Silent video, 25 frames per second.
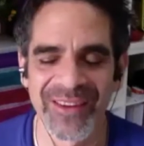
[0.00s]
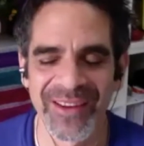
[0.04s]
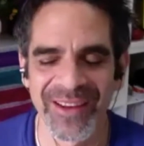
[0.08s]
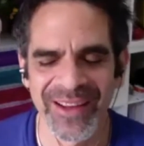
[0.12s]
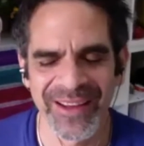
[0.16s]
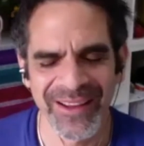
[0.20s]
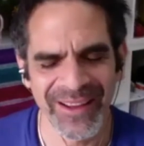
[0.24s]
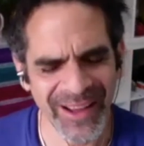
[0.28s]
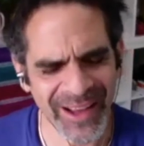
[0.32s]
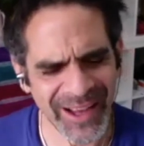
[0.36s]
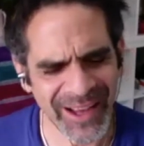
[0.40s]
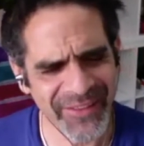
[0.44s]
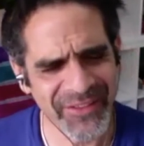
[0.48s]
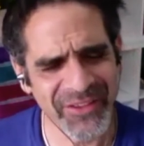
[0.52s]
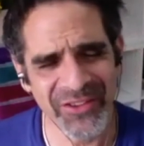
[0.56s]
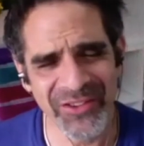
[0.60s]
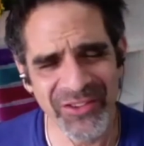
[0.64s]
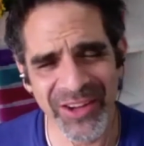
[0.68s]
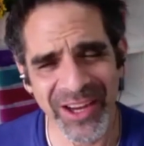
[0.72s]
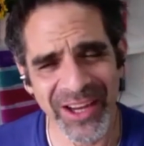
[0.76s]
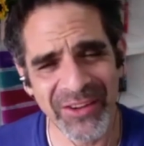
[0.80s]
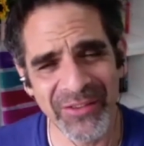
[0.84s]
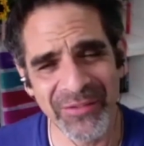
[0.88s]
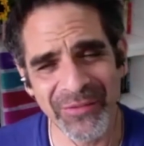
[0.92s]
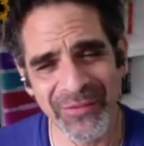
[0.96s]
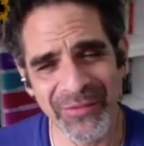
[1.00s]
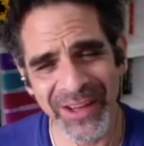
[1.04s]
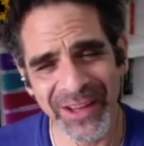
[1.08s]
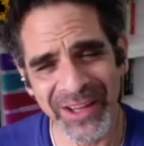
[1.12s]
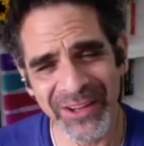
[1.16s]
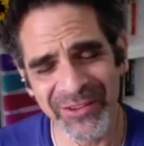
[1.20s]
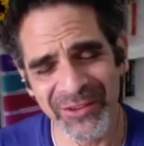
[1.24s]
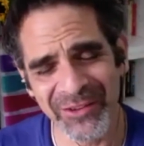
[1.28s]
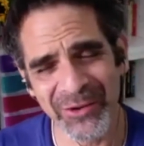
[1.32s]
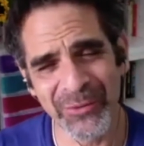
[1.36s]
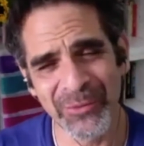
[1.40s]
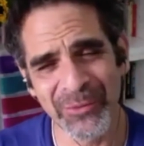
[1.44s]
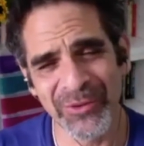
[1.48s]
this guy's
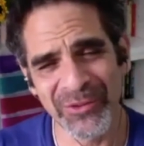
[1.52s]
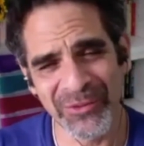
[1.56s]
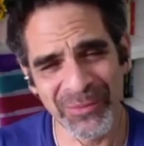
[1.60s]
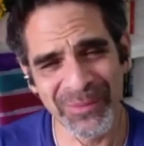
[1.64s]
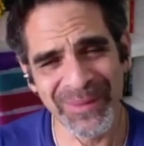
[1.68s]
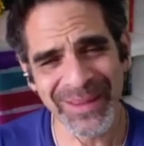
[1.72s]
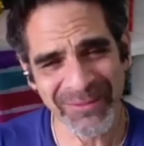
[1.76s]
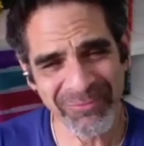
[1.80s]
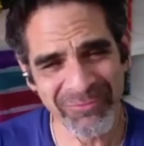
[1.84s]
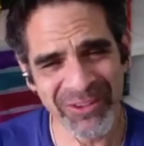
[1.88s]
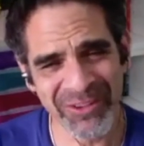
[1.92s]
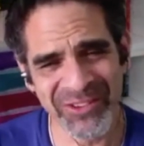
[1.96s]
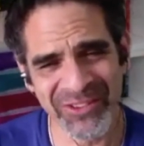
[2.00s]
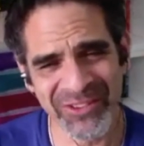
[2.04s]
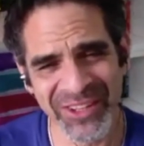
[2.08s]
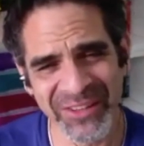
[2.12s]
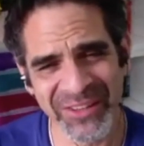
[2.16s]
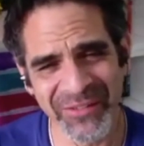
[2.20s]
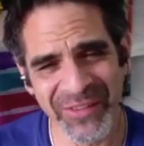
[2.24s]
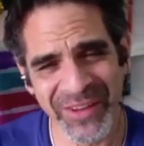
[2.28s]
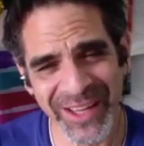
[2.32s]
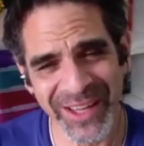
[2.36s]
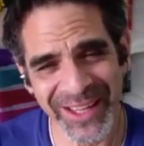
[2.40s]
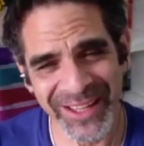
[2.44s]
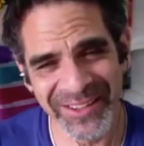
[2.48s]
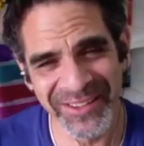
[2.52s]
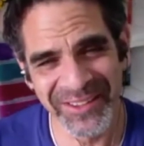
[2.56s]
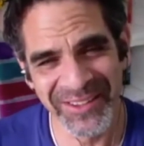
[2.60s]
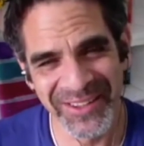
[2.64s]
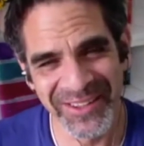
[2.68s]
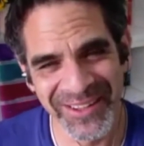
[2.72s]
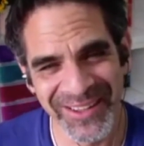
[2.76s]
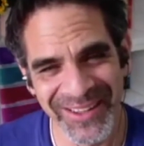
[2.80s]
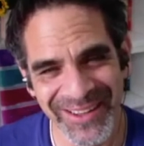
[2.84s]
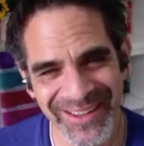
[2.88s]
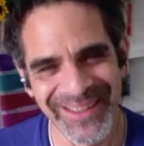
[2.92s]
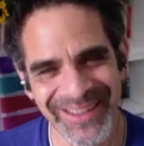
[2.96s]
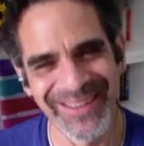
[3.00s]
face who was receiving it,
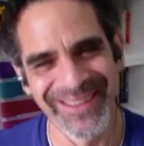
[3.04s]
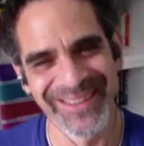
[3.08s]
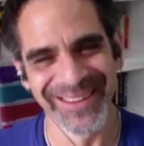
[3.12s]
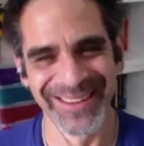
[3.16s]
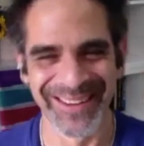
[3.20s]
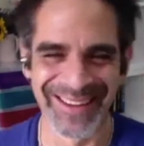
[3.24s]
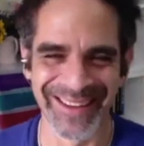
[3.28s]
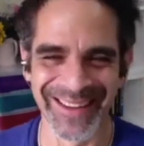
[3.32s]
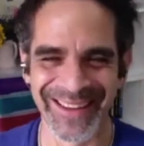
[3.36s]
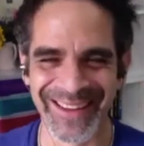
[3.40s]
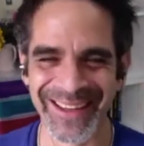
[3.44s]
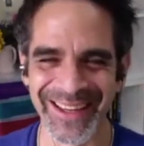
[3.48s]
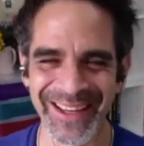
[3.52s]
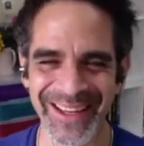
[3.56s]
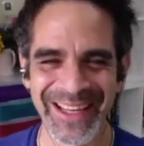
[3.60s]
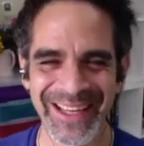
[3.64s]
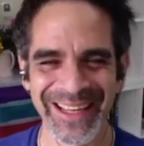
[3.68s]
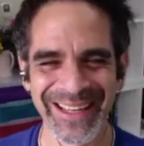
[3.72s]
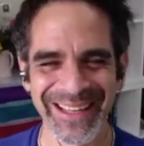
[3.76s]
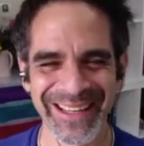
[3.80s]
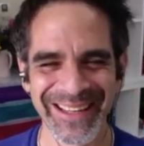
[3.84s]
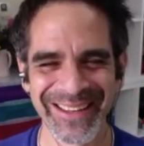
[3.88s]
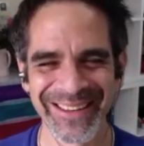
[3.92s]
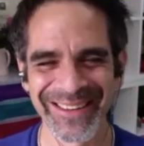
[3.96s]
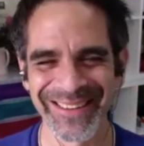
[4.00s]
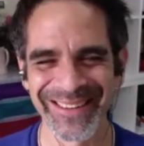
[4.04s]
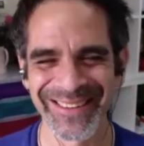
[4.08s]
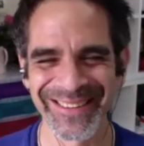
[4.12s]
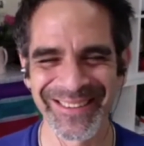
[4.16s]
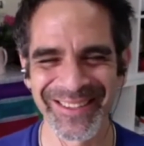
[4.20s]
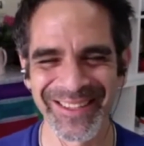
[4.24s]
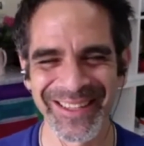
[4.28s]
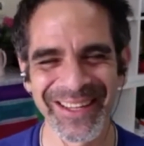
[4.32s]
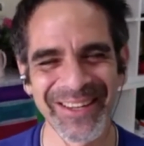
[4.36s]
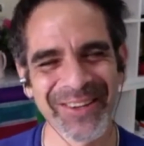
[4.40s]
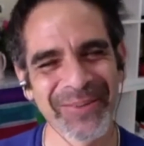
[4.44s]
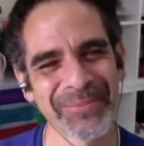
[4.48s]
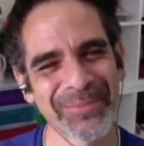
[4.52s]
he looked a
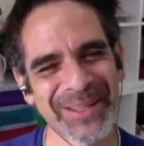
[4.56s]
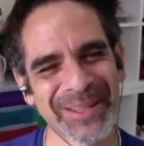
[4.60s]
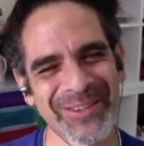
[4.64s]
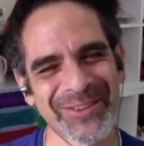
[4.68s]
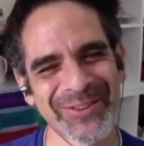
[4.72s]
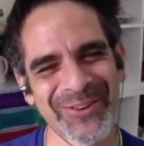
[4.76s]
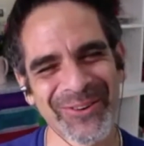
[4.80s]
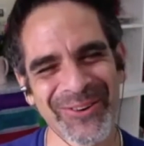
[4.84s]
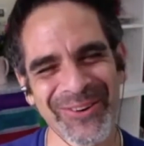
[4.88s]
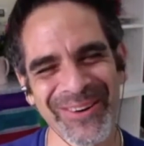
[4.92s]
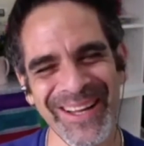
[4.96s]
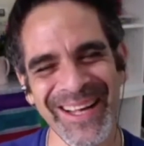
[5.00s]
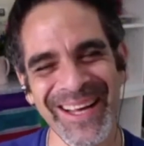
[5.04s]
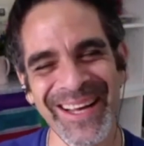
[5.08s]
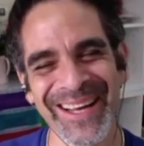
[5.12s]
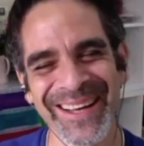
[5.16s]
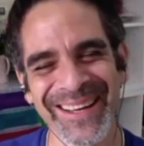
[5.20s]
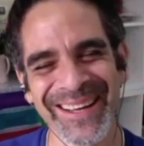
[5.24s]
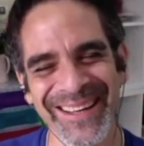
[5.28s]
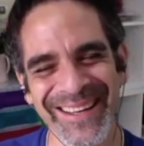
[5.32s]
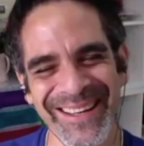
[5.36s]
little bit taller.